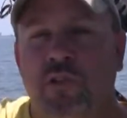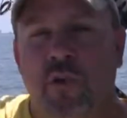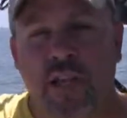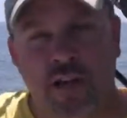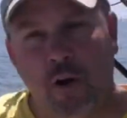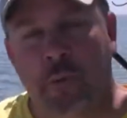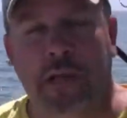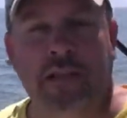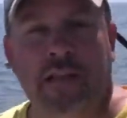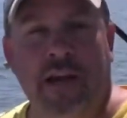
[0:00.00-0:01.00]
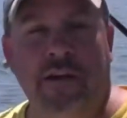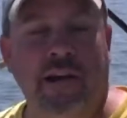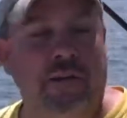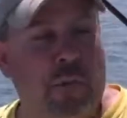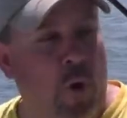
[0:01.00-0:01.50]
so any cobia that's in the
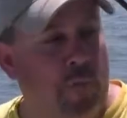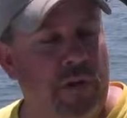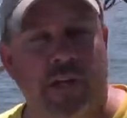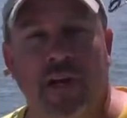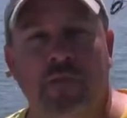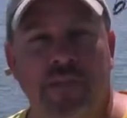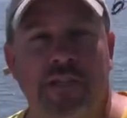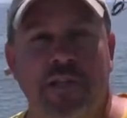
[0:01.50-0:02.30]
area will hopefully come visit